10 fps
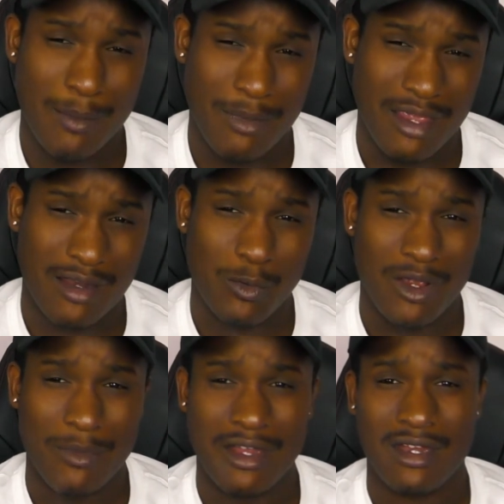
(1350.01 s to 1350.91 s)
men,
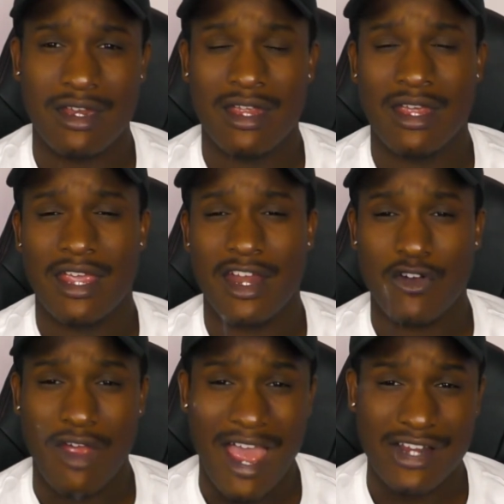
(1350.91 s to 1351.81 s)
women
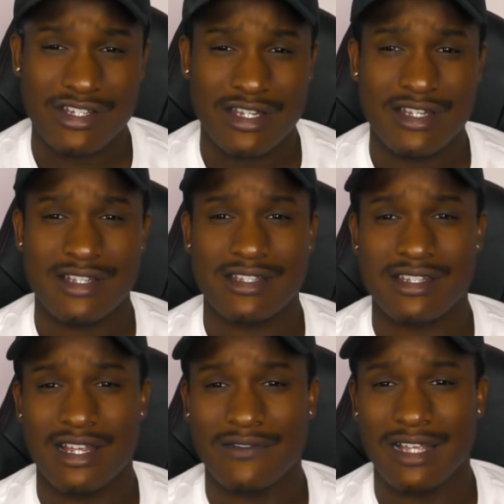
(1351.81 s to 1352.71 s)
interactions and
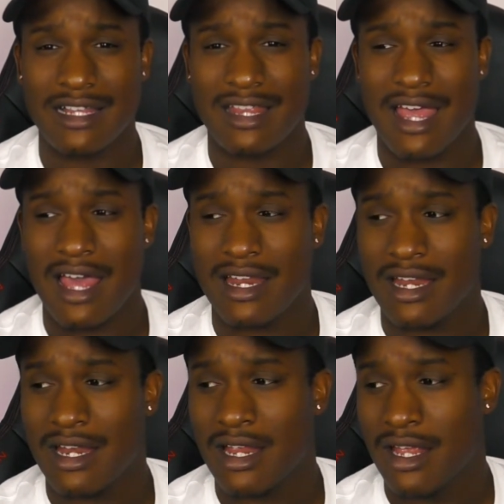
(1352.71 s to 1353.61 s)
stuff like that.
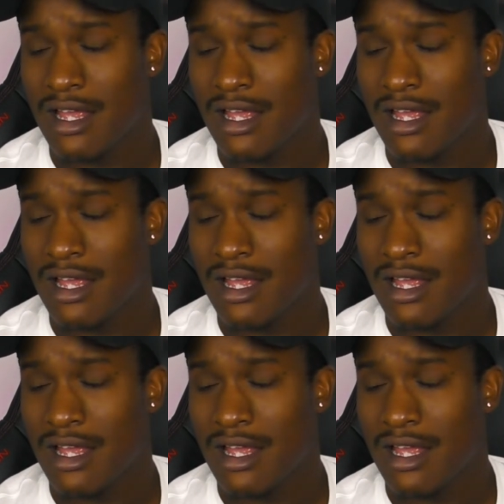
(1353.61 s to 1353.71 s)
And